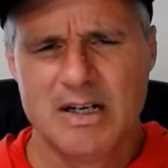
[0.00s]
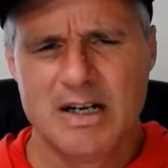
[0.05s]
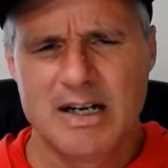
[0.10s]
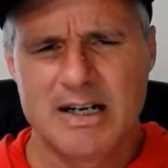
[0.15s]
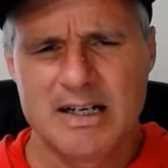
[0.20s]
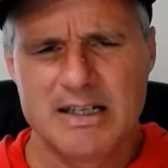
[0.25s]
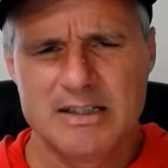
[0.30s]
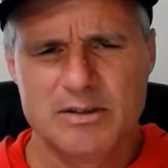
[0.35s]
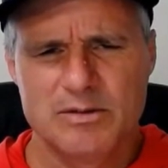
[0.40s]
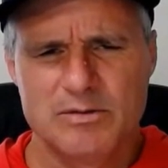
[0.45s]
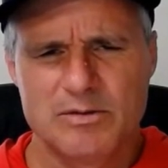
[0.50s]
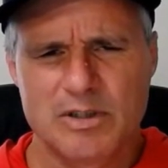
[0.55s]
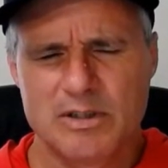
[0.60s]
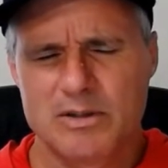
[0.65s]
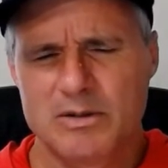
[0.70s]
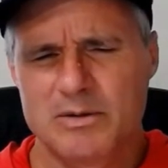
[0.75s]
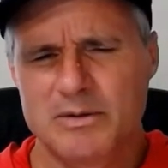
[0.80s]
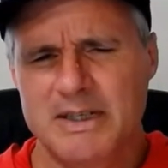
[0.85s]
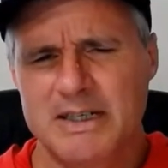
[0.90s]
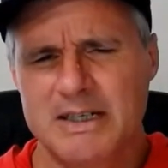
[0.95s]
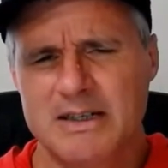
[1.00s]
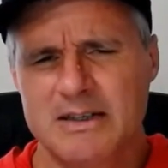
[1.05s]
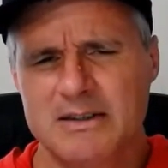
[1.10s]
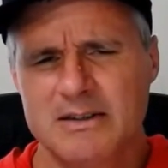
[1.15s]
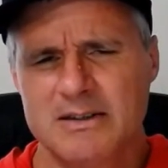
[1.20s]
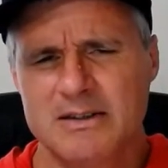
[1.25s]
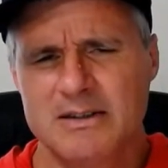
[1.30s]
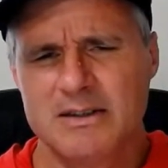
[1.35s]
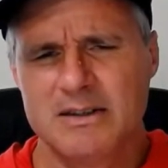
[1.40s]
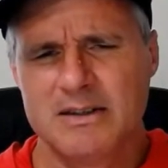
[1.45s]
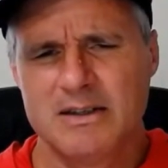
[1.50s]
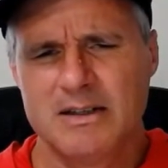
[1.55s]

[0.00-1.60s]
turn around